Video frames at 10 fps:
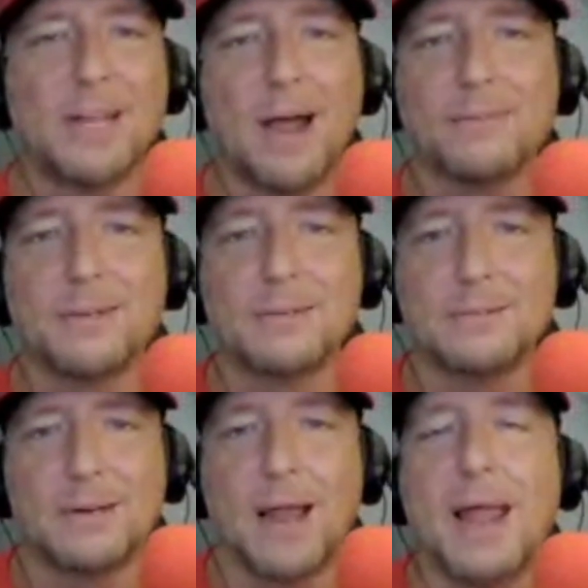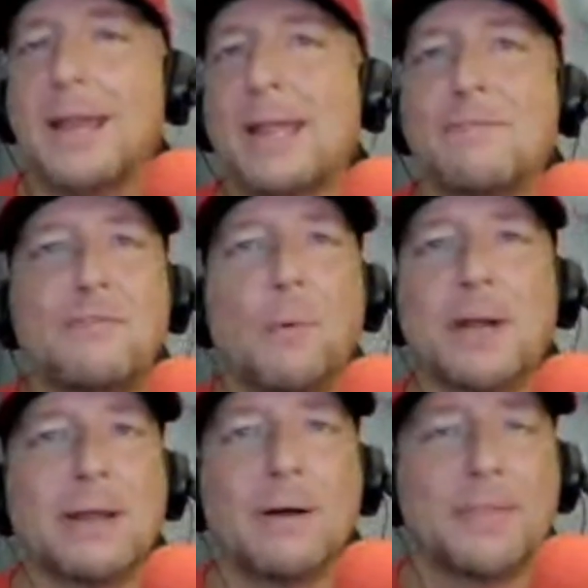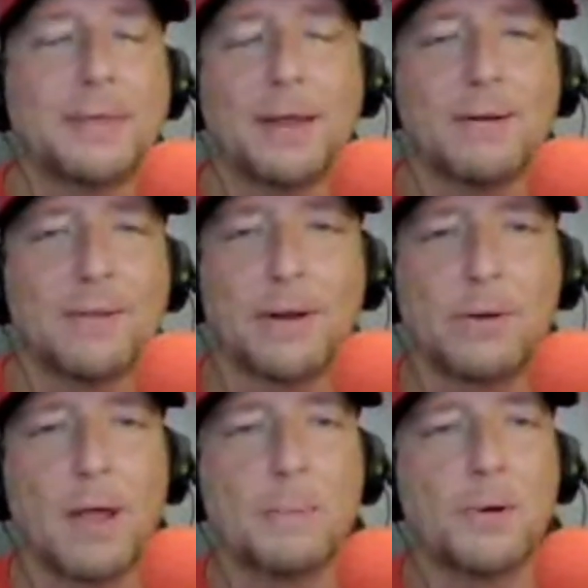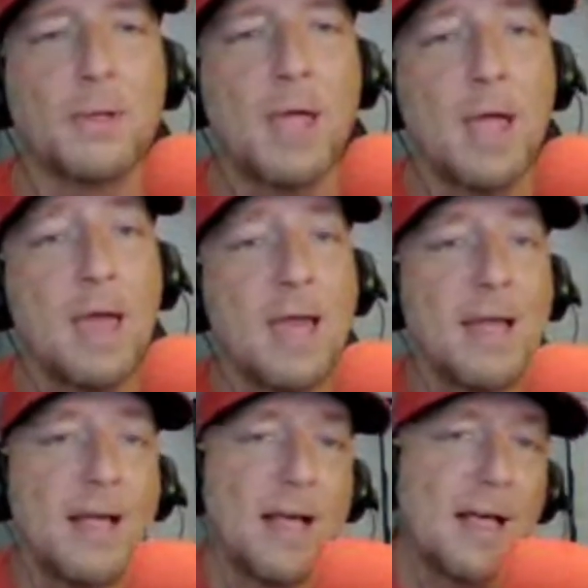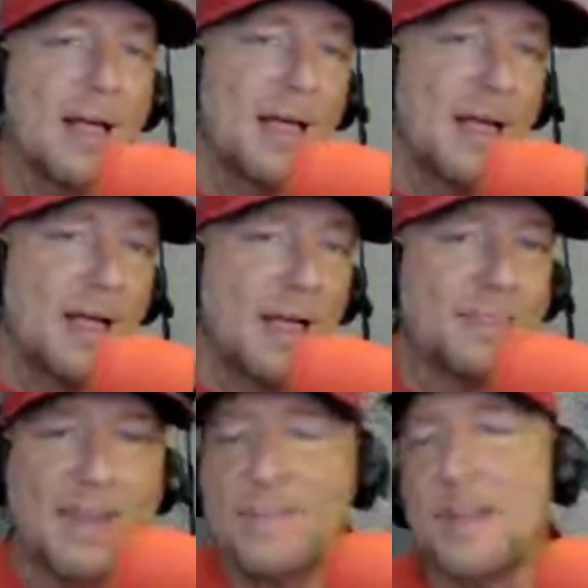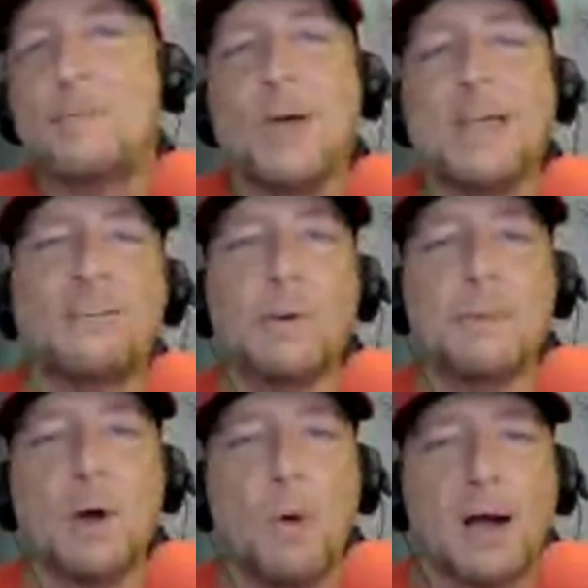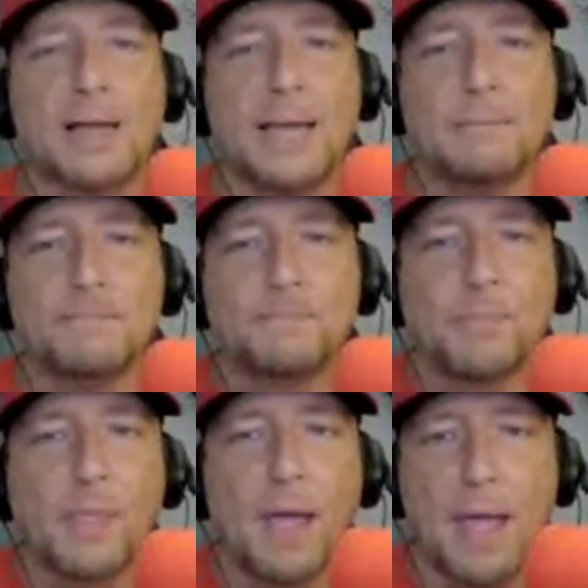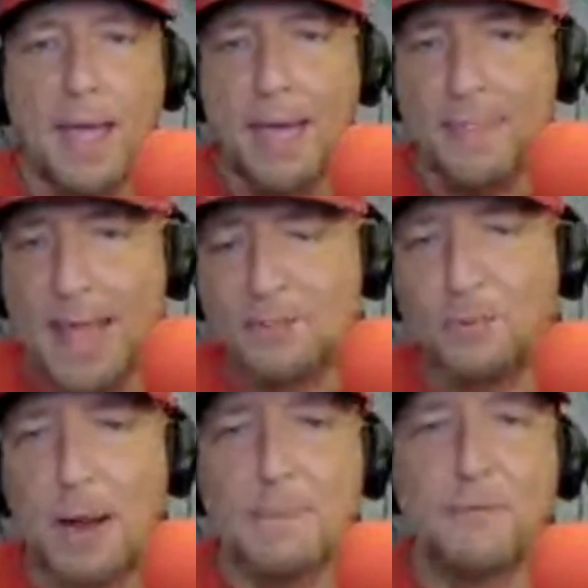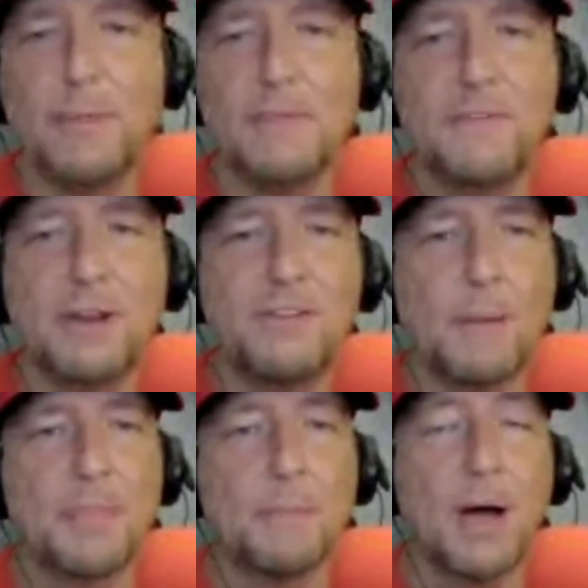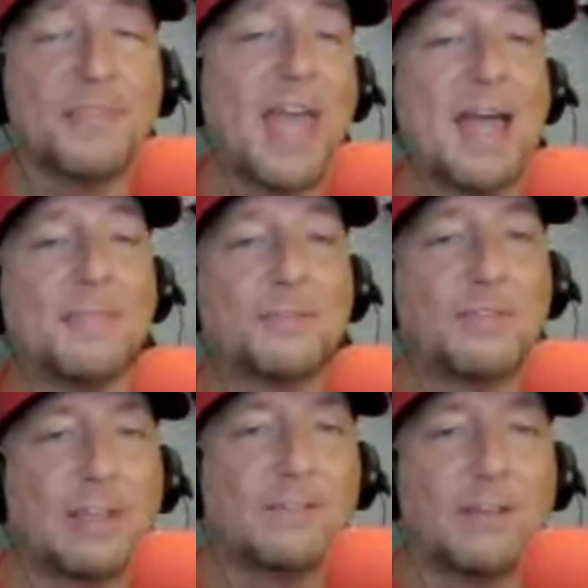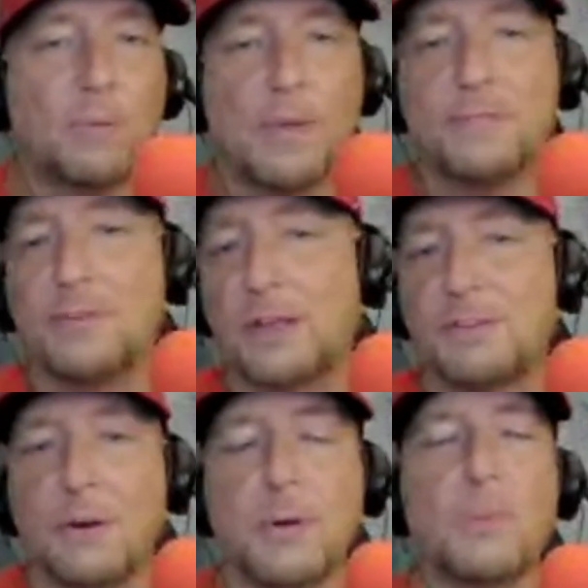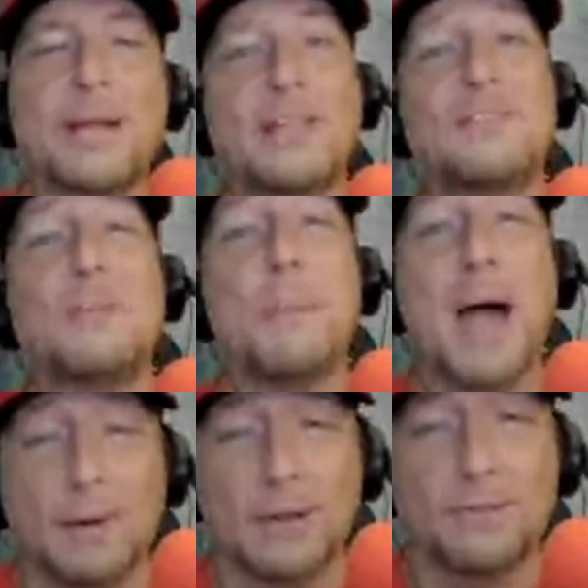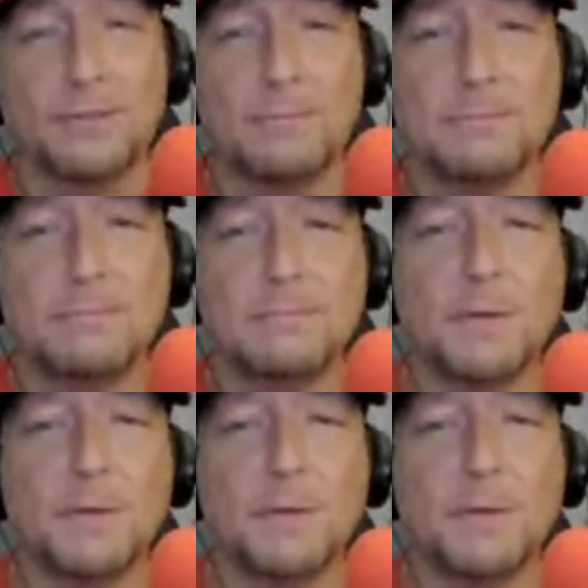You know, they're 90-40 on the year. They're incredible. They then play two in Milwaukee, and that's right before they finish up the month and the season with six in a row against the Pirates.